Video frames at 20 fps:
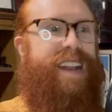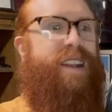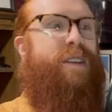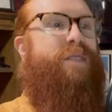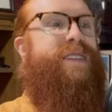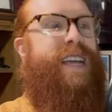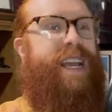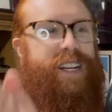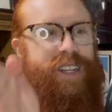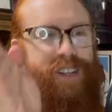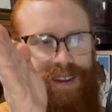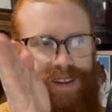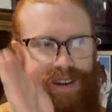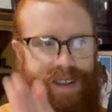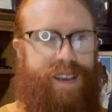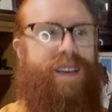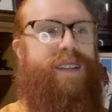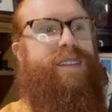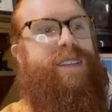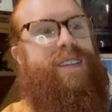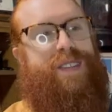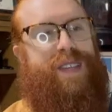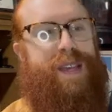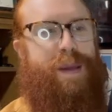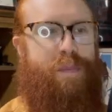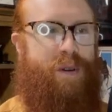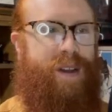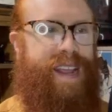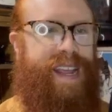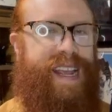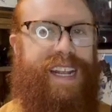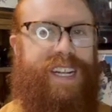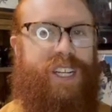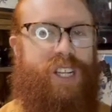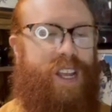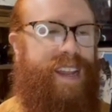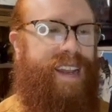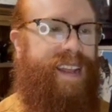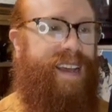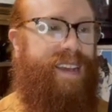notation to separate each
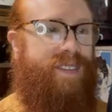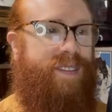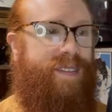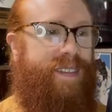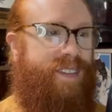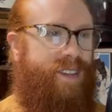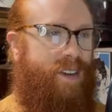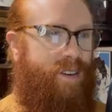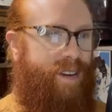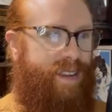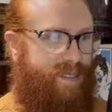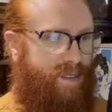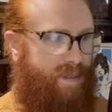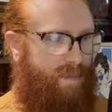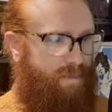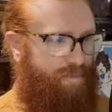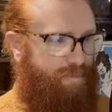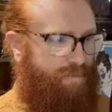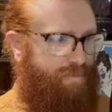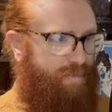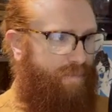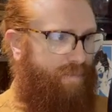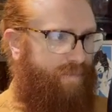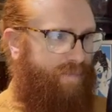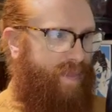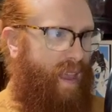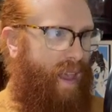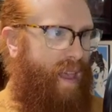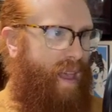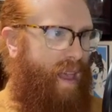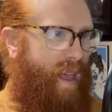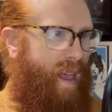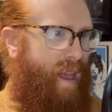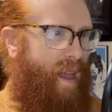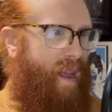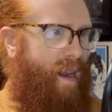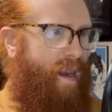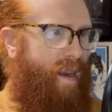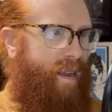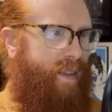index in the series.
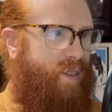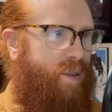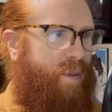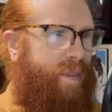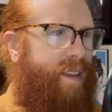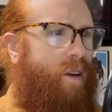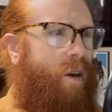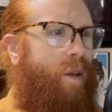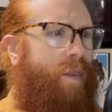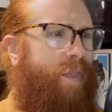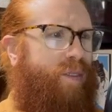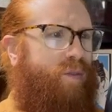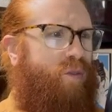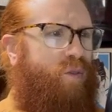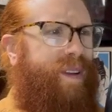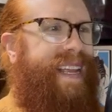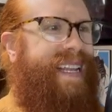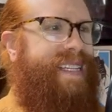All right, so there are three